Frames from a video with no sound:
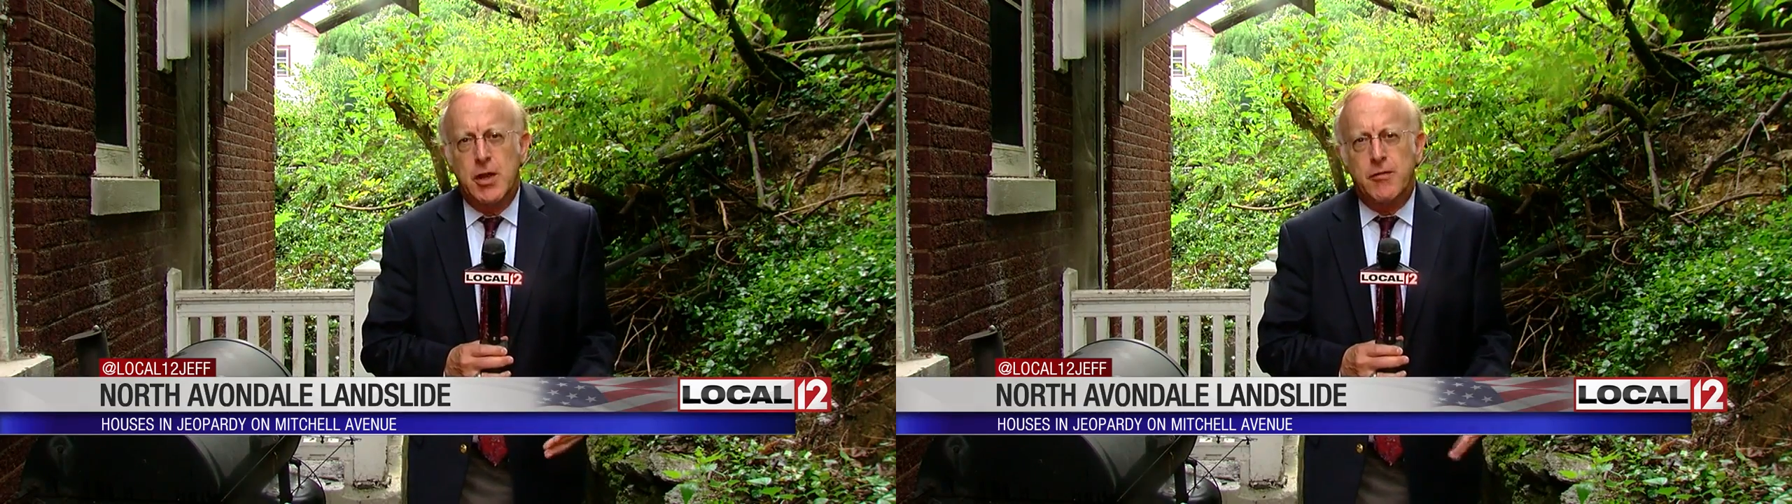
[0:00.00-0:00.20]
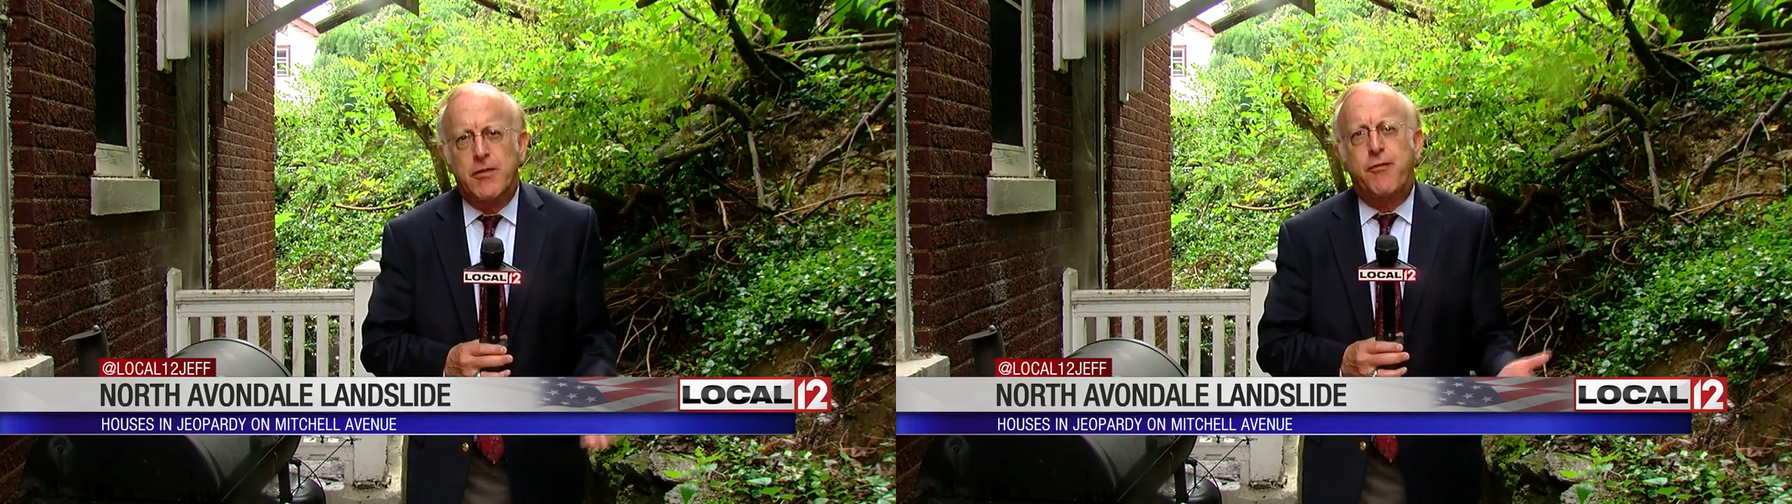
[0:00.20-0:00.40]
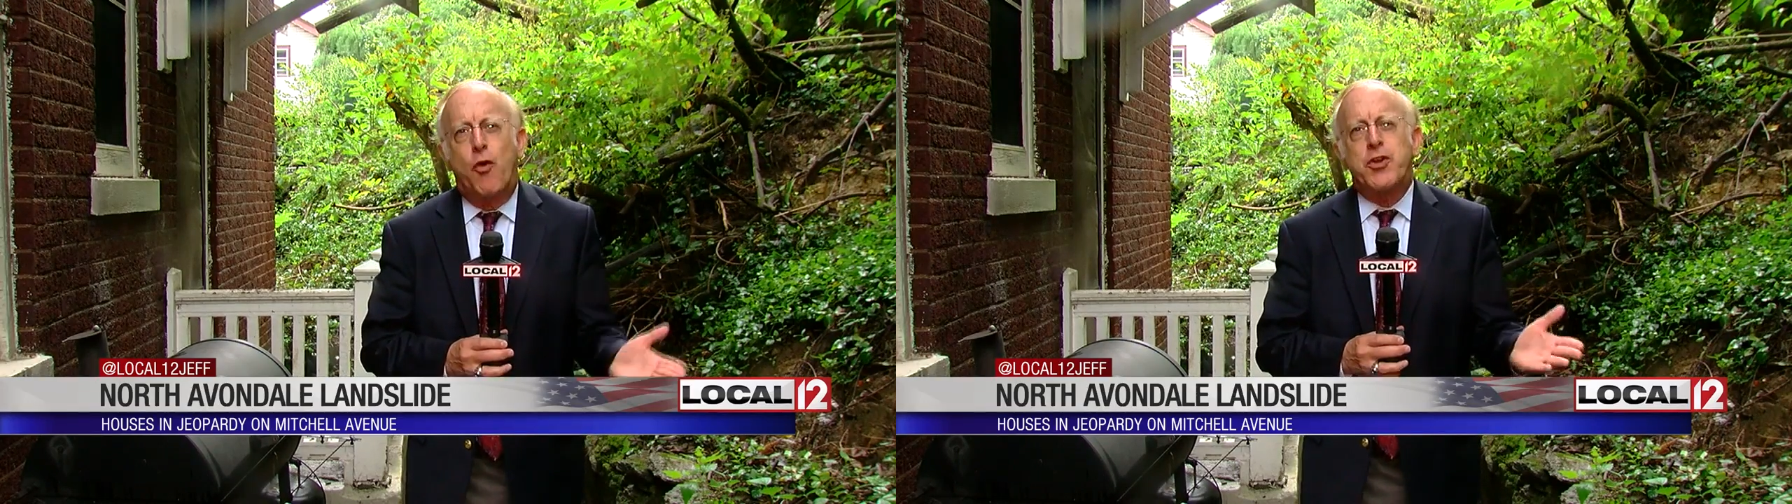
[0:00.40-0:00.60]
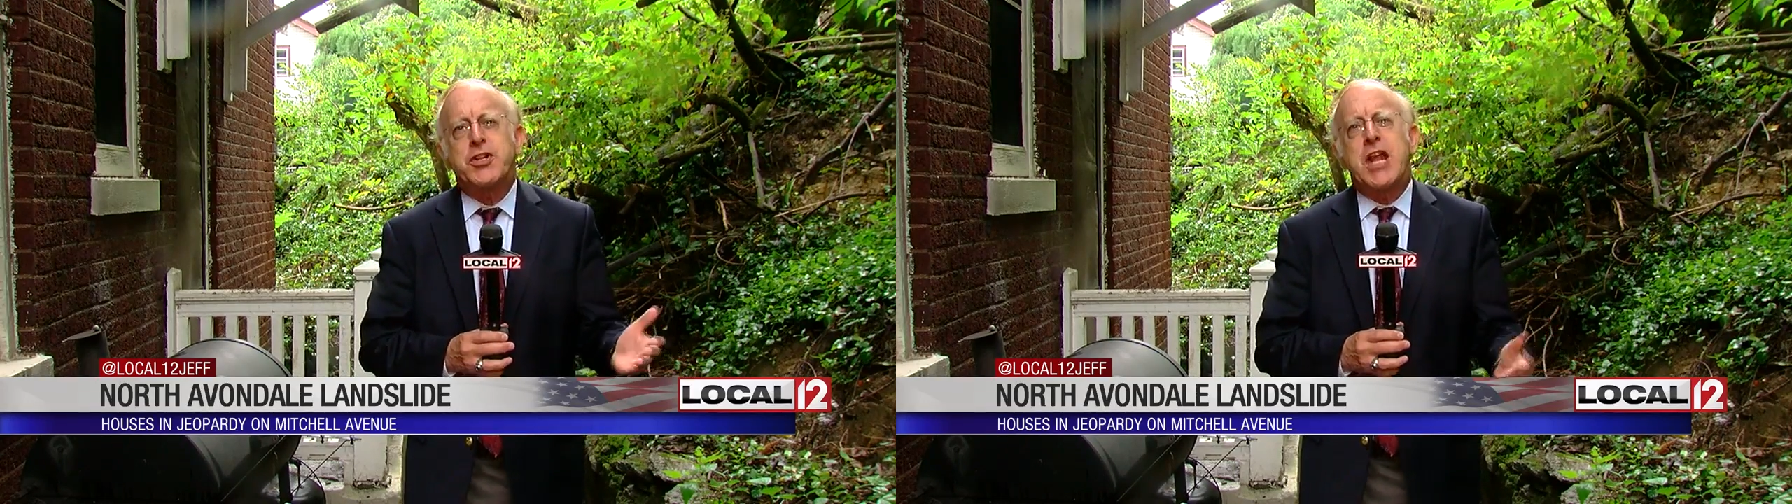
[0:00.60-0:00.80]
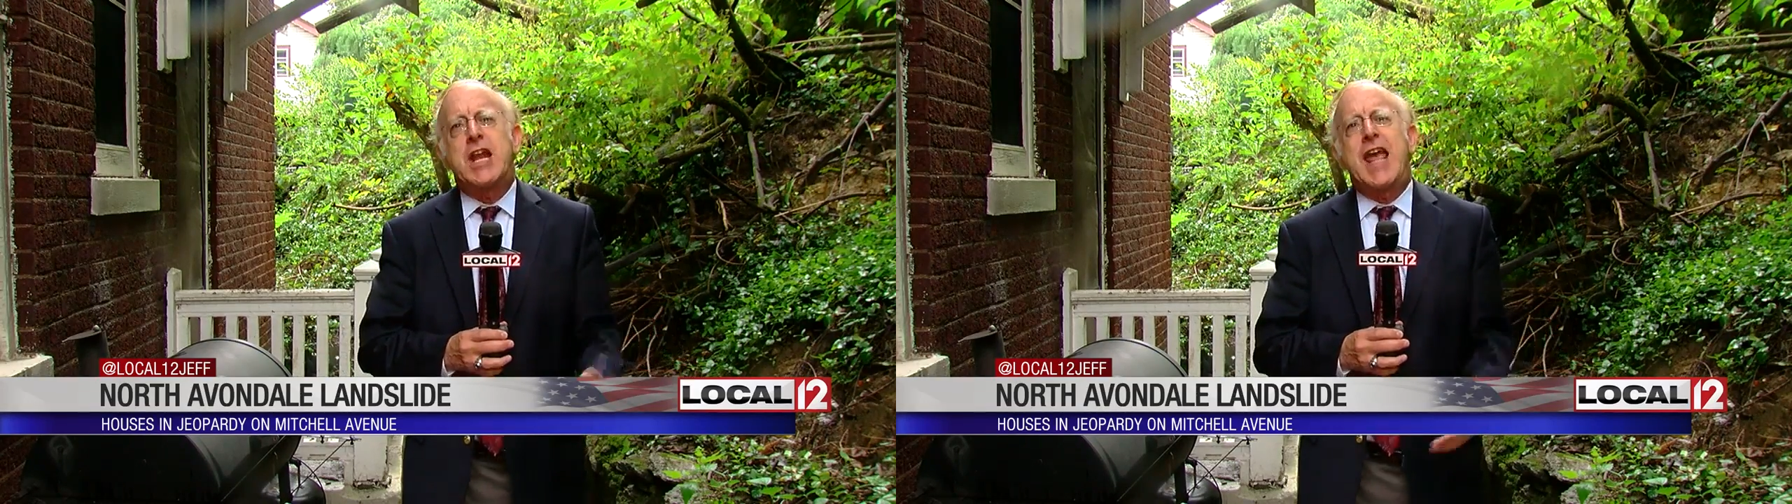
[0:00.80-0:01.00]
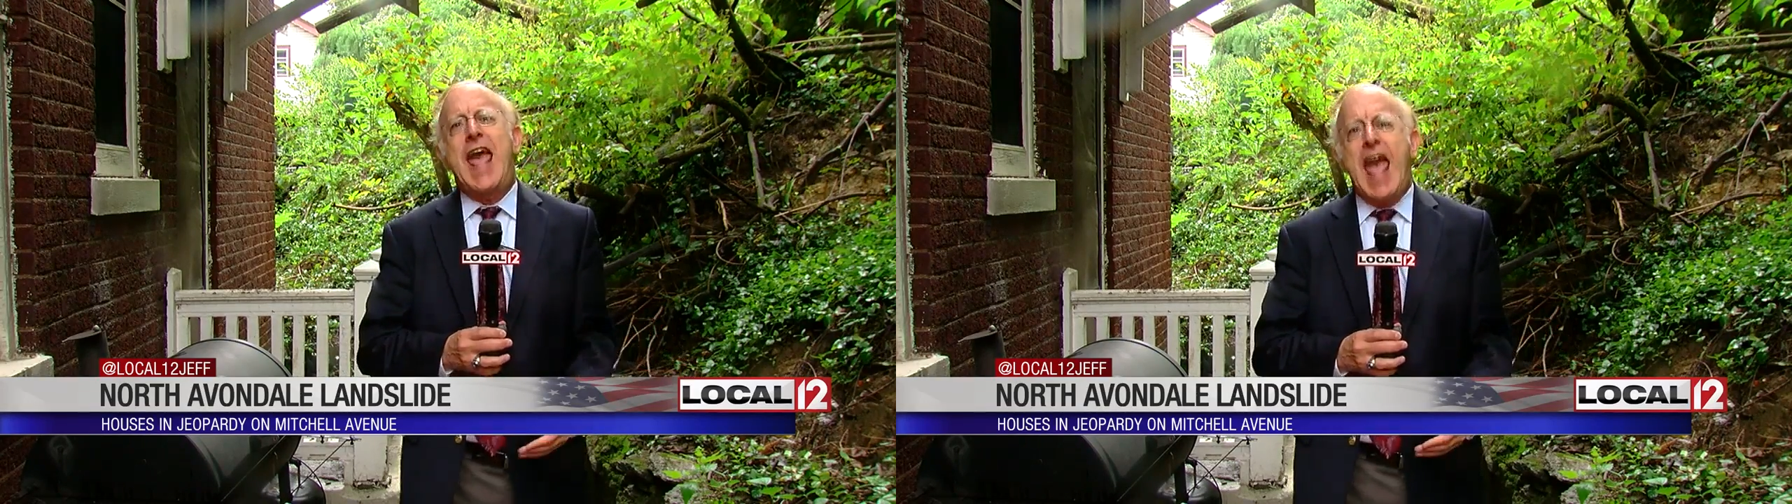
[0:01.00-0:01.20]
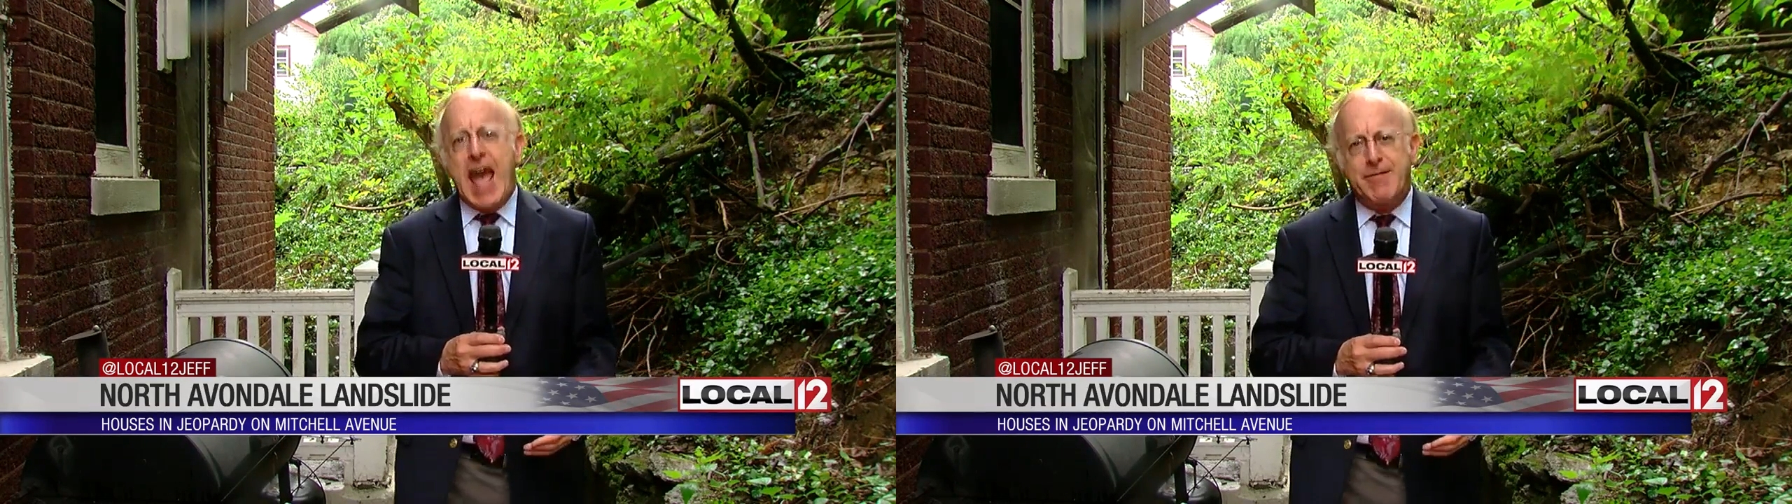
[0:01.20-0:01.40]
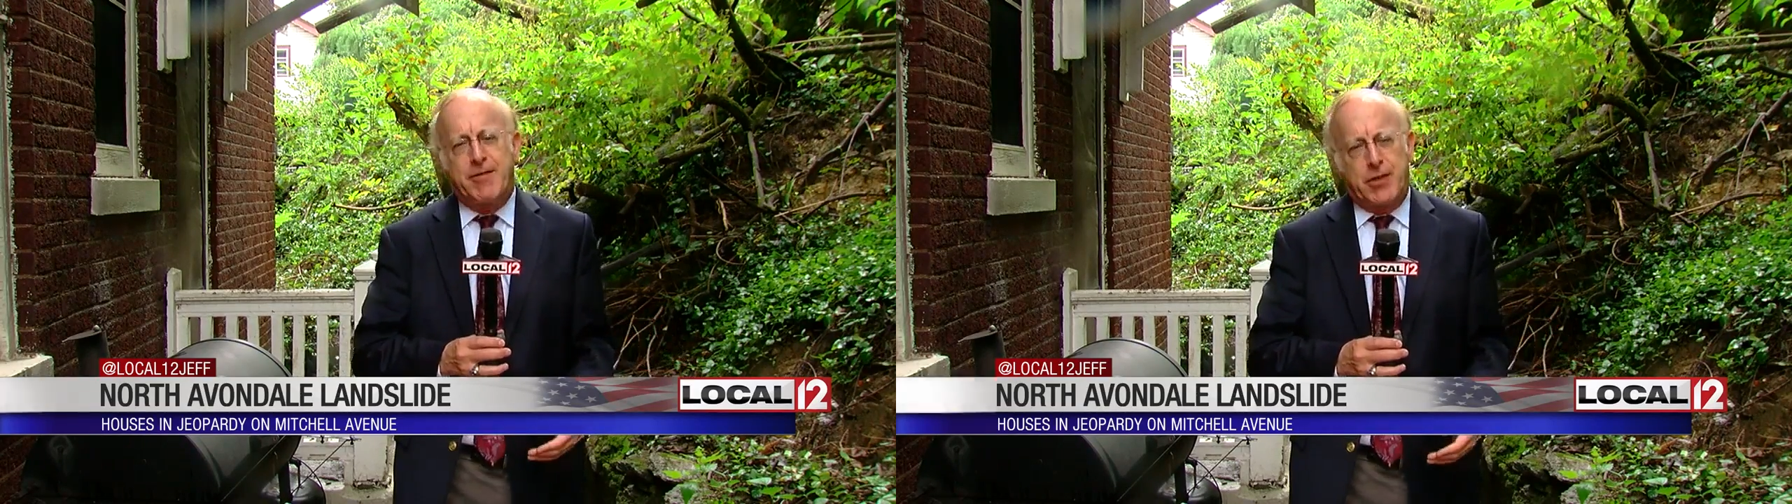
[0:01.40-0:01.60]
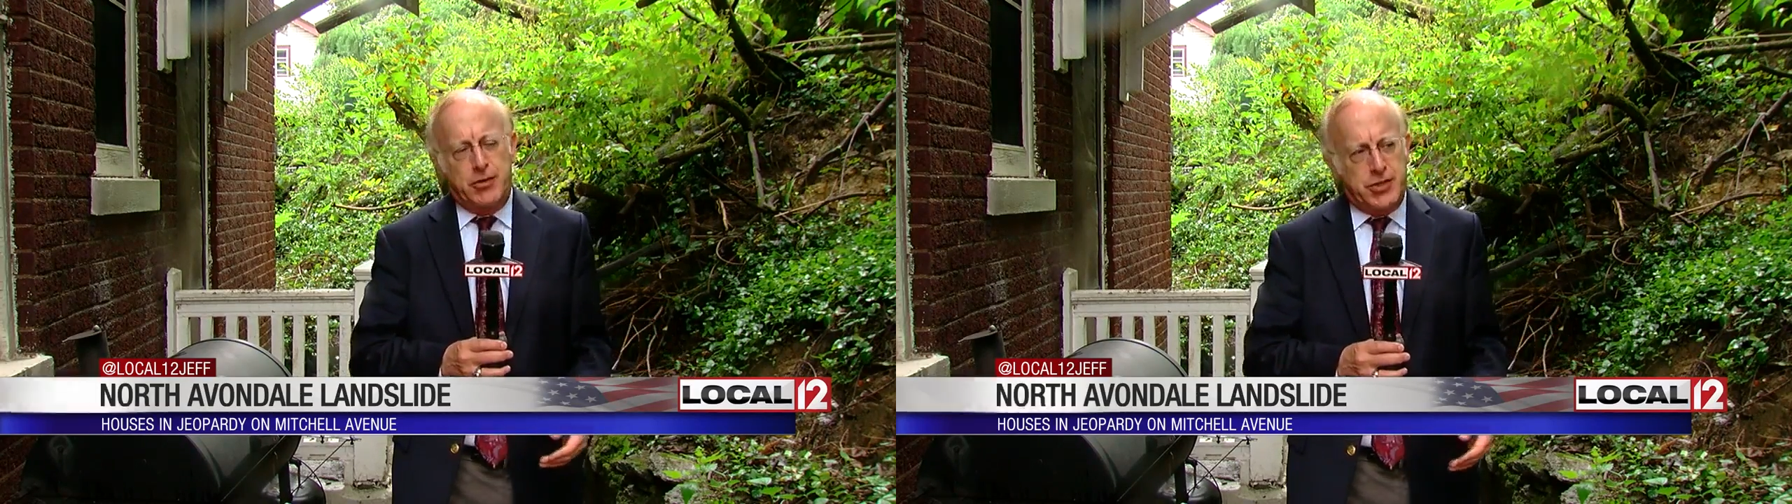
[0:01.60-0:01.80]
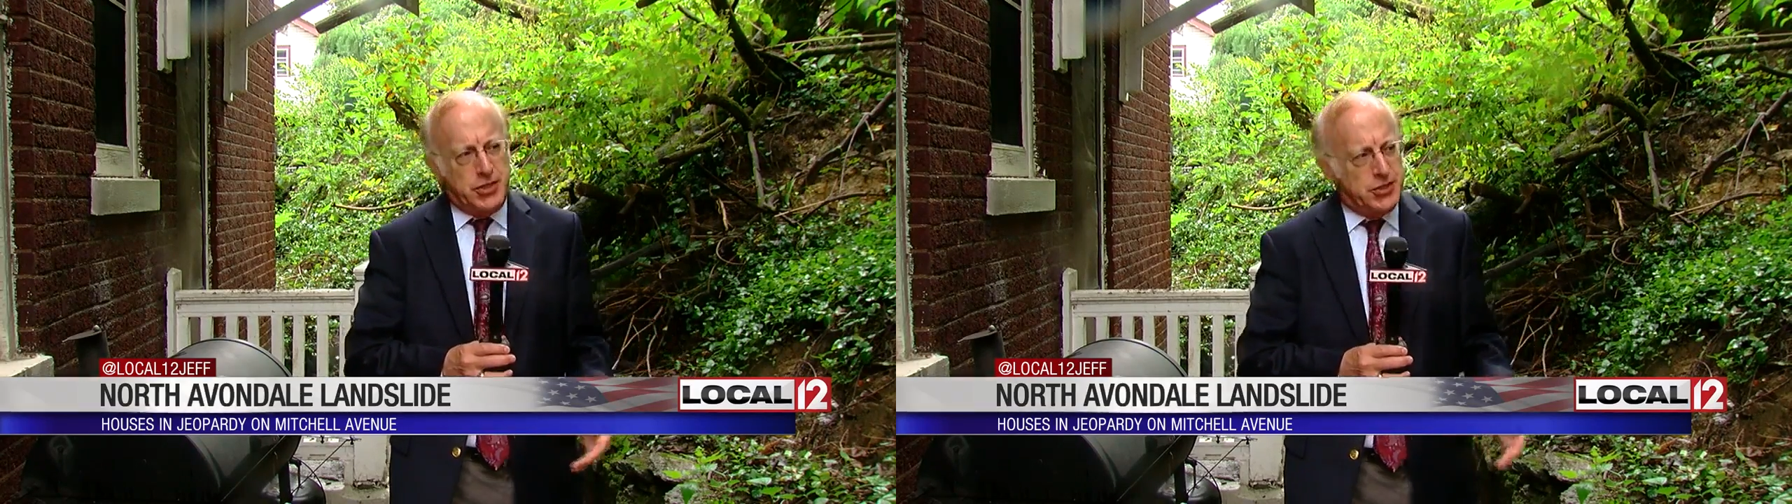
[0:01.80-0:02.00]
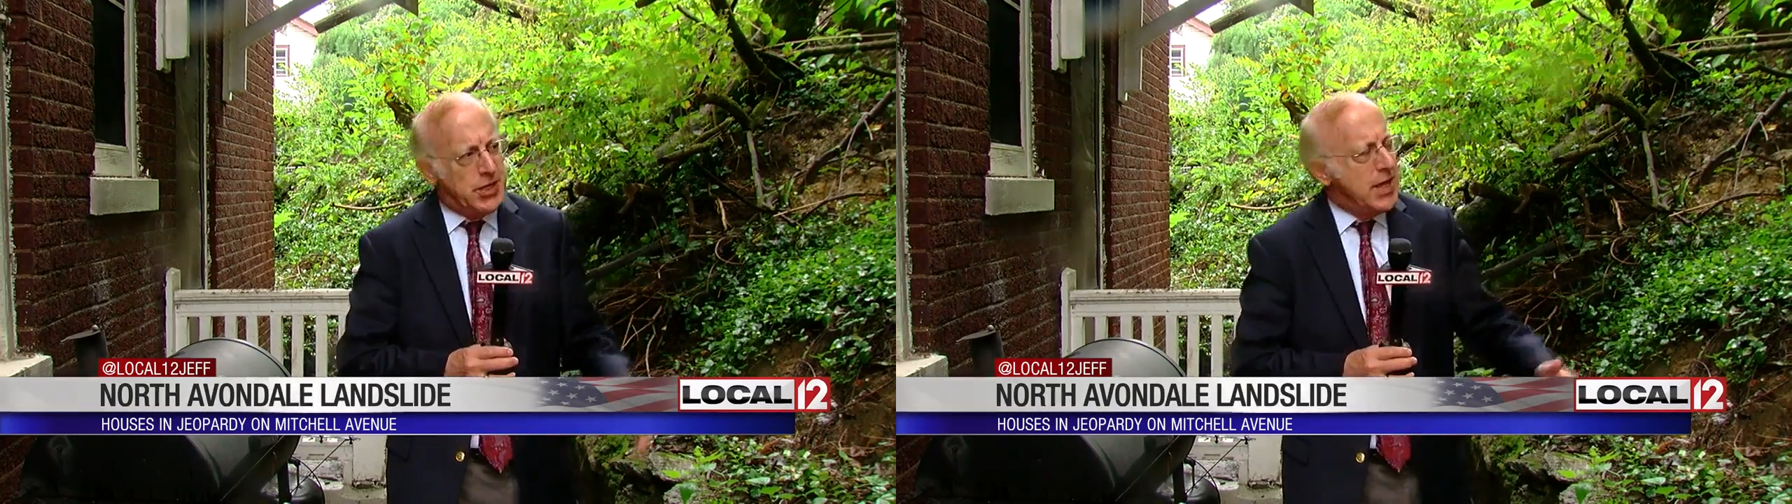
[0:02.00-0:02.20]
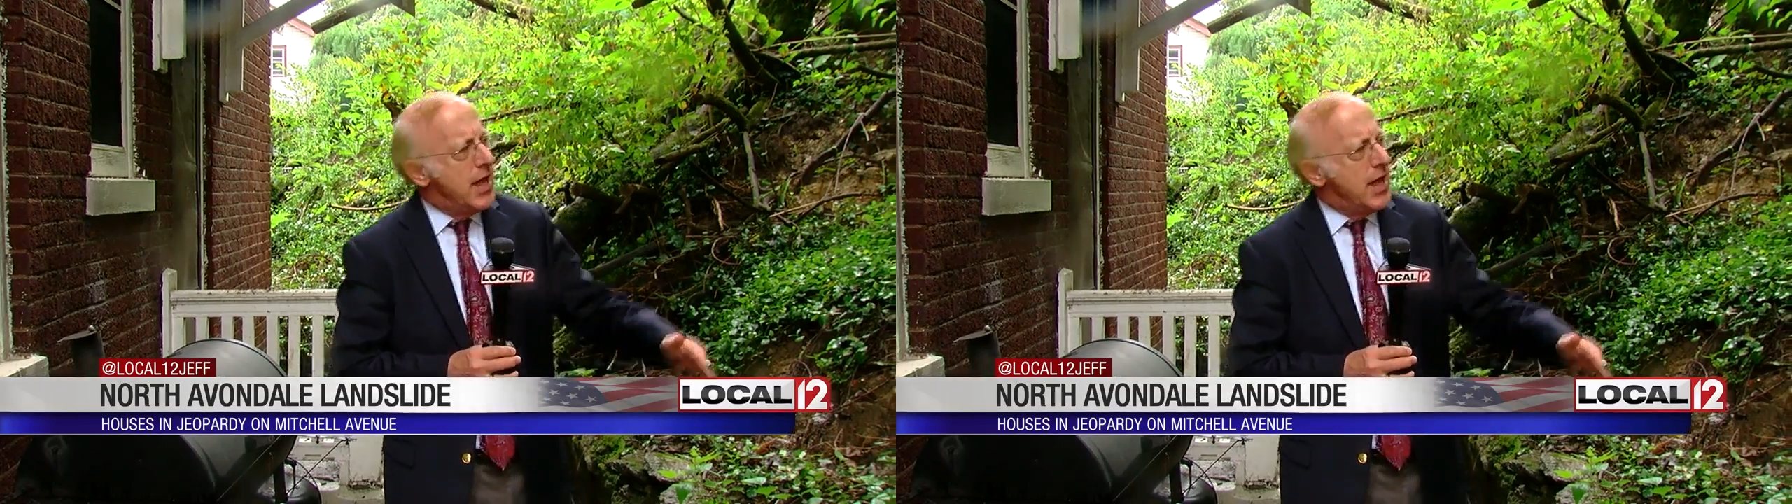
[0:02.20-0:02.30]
For 14 and a half of those years,